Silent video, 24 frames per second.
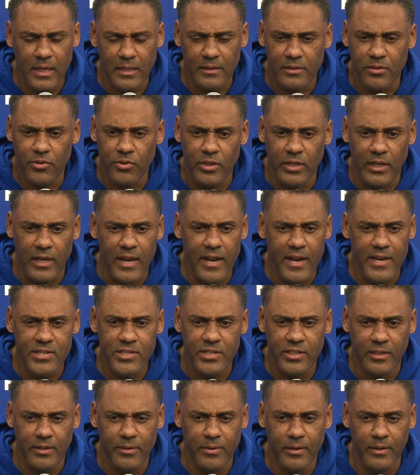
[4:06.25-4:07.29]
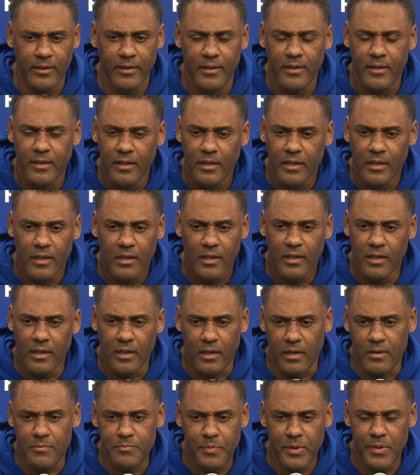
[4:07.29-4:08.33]
I thought last year
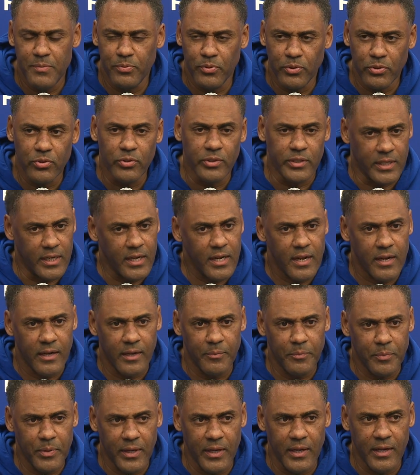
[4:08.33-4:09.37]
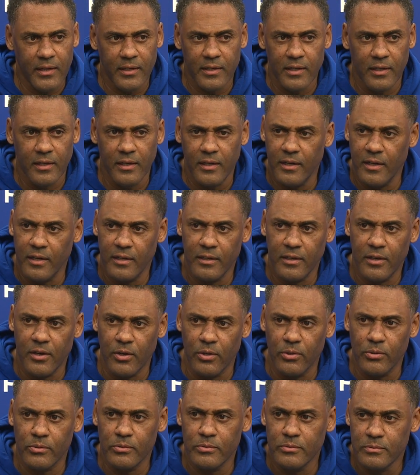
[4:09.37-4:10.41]
people thought they had it pegged and it didn't
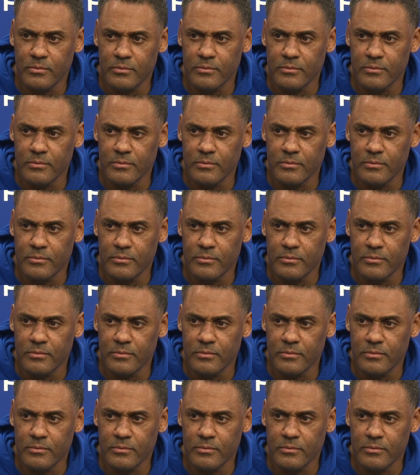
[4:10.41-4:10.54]
go